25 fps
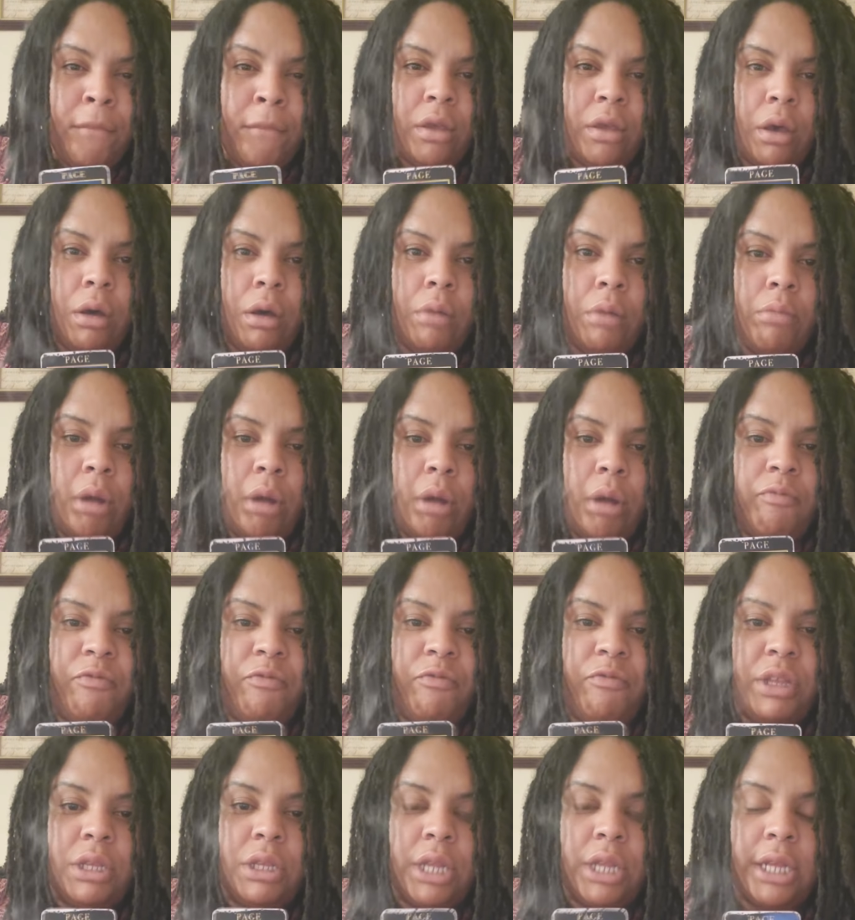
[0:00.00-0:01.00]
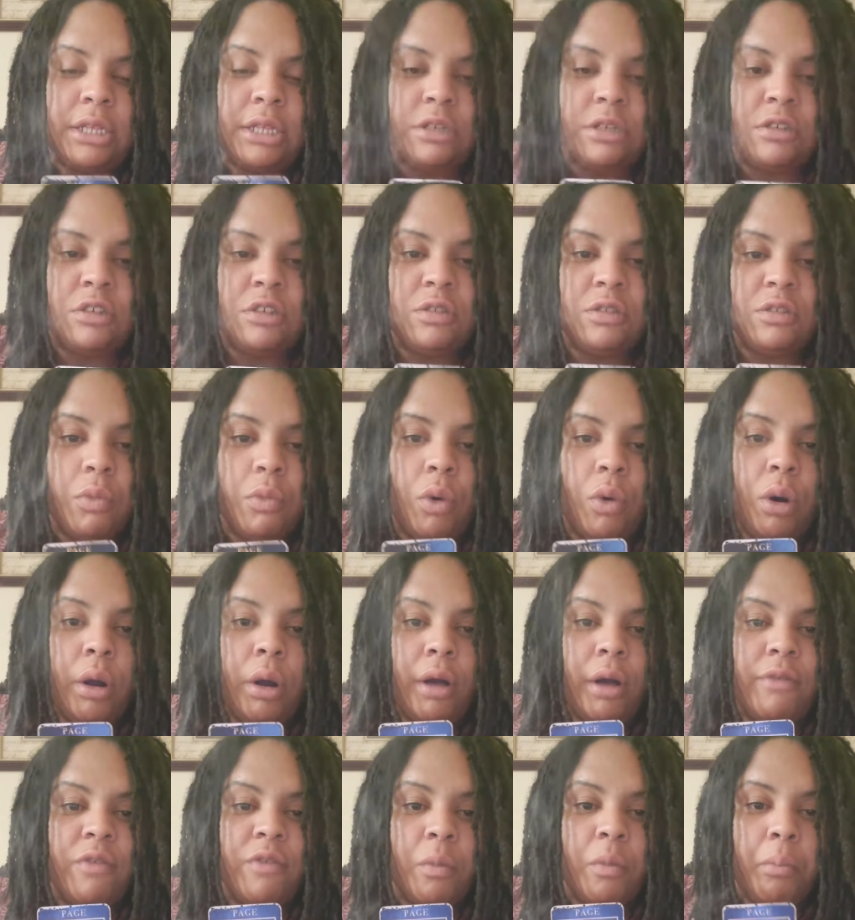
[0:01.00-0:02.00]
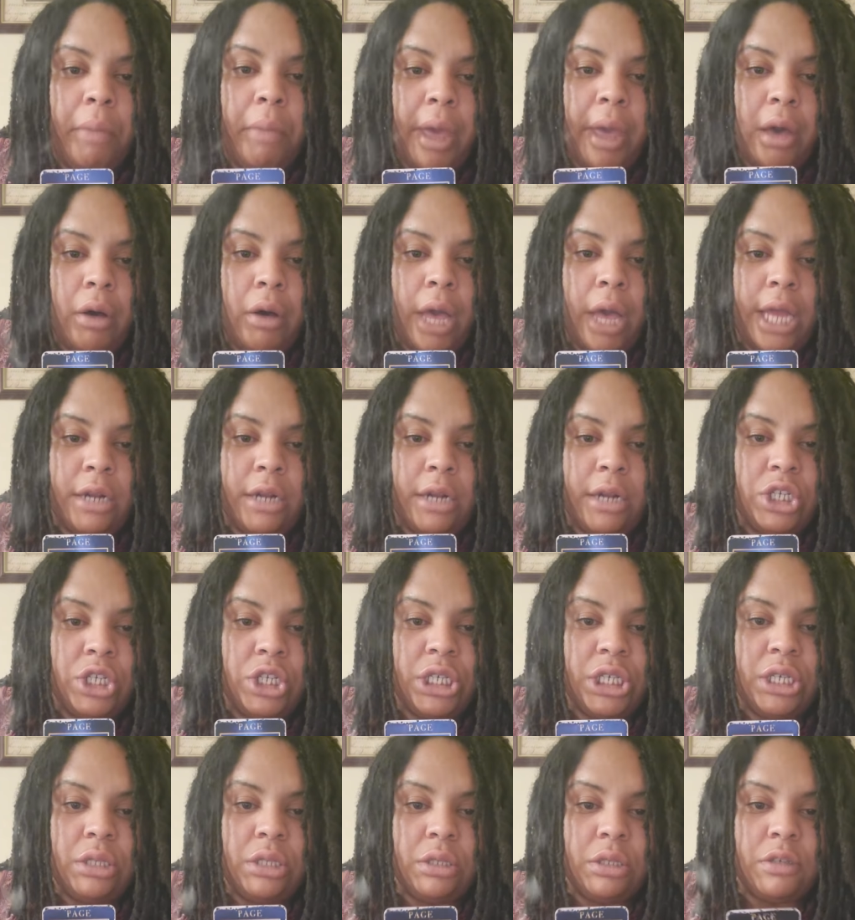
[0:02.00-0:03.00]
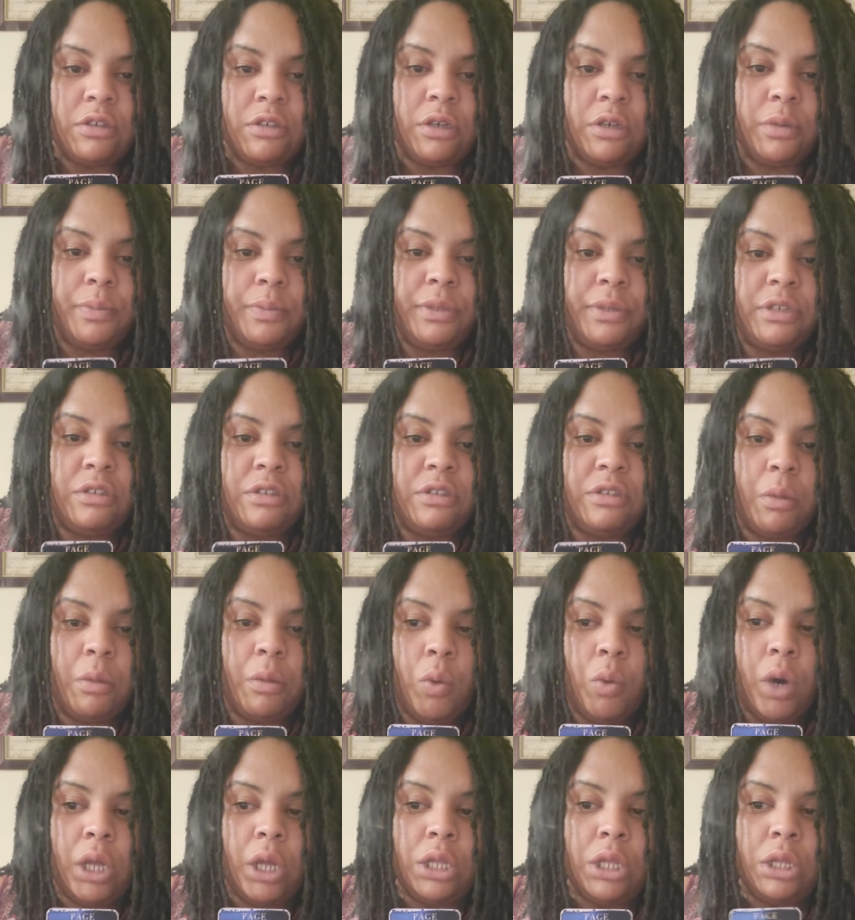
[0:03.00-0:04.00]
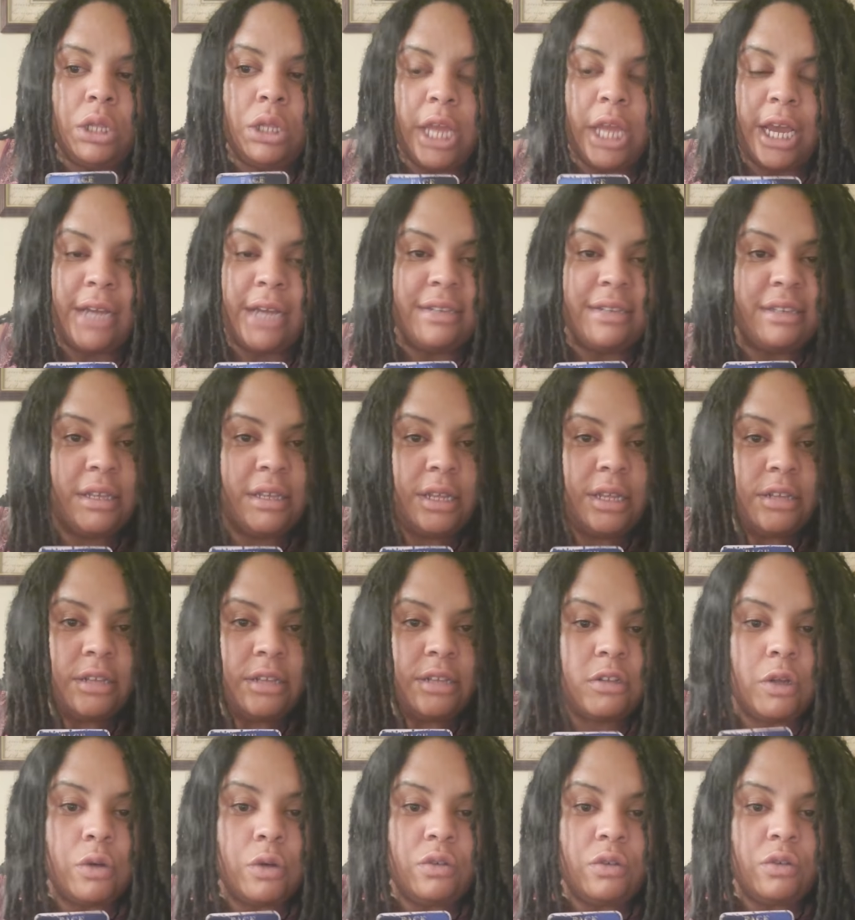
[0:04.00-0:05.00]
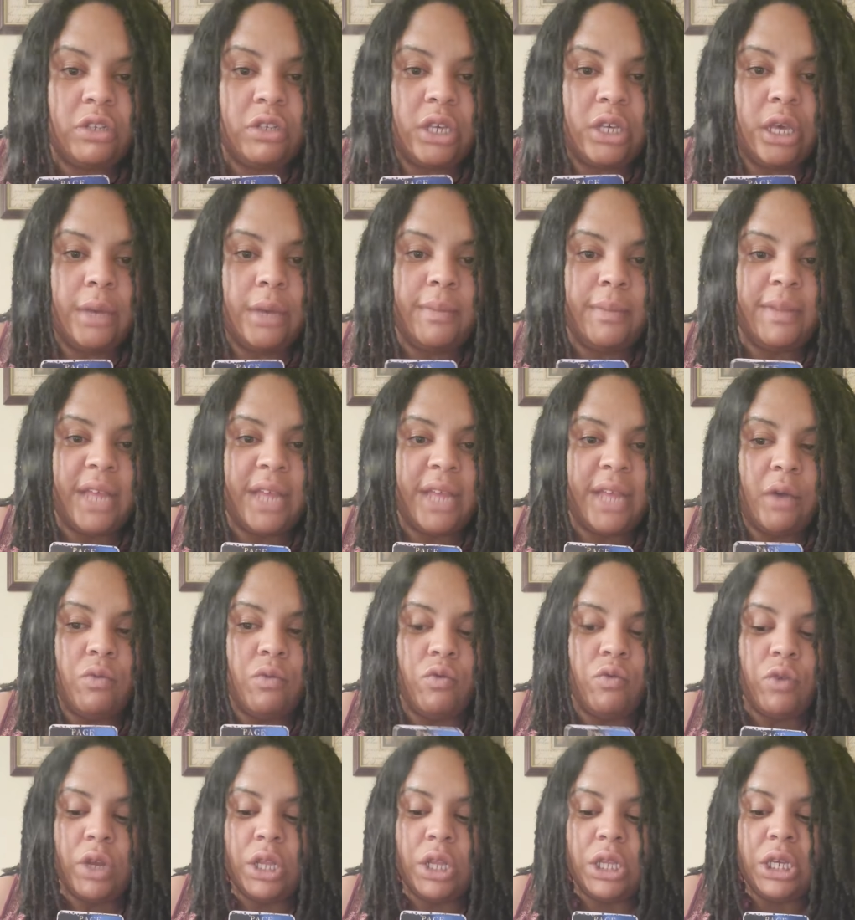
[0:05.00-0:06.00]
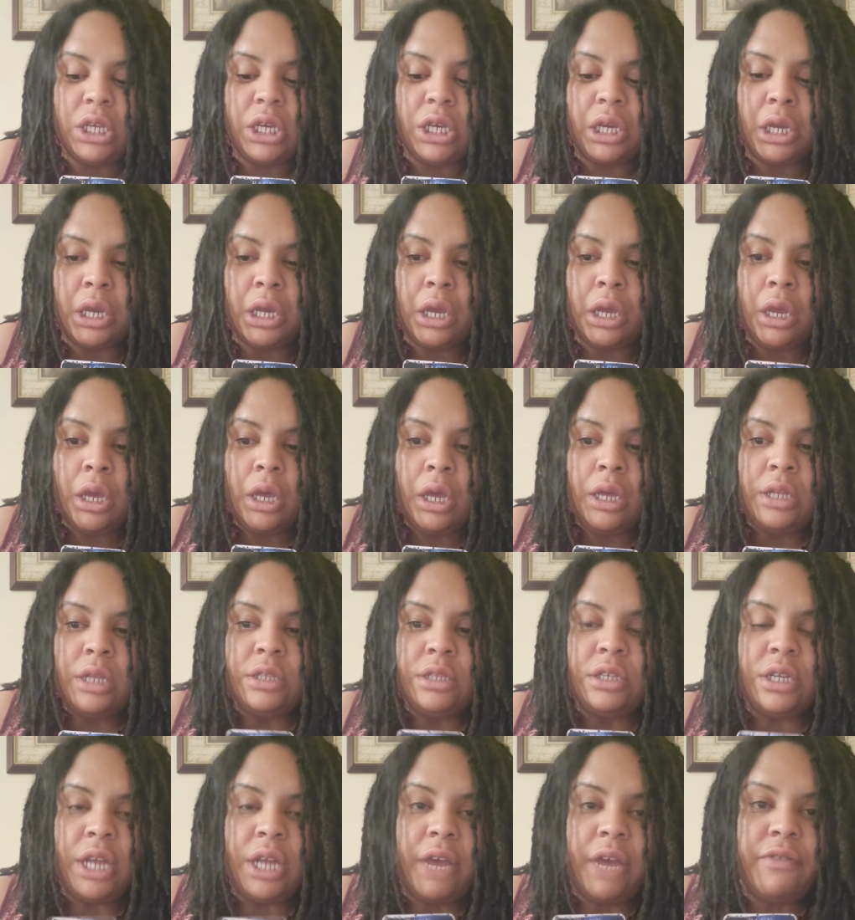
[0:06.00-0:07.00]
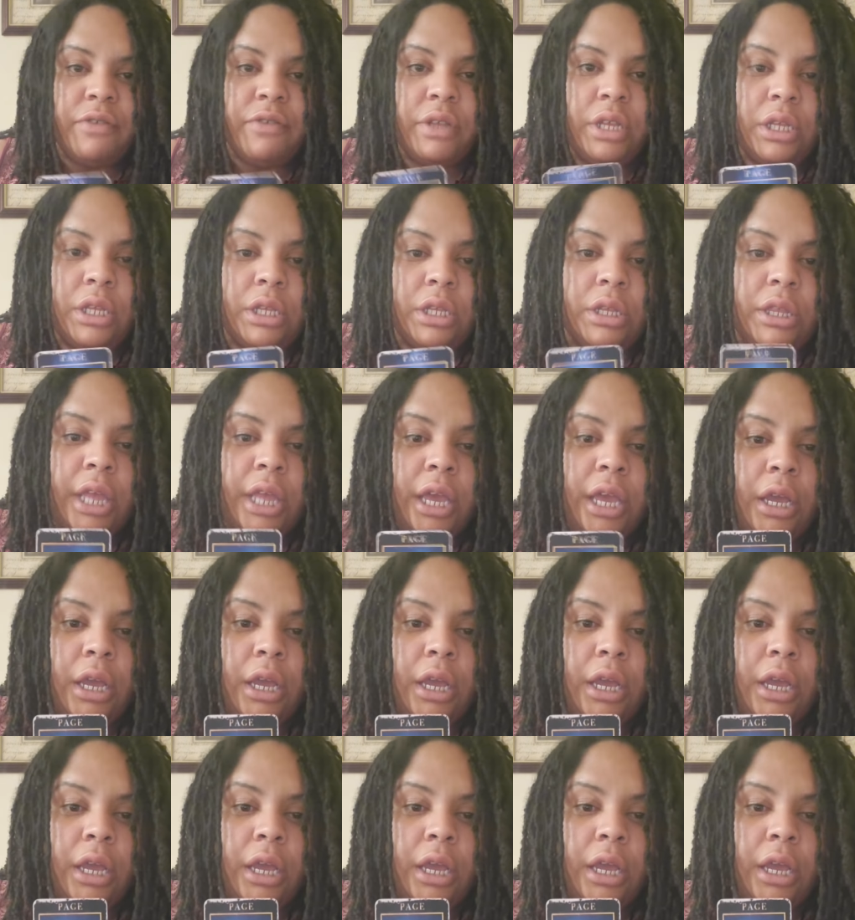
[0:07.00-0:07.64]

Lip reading: I'm feeling like this is more of a male energy. This could be someone, like I said, that's close to him that really did everything that they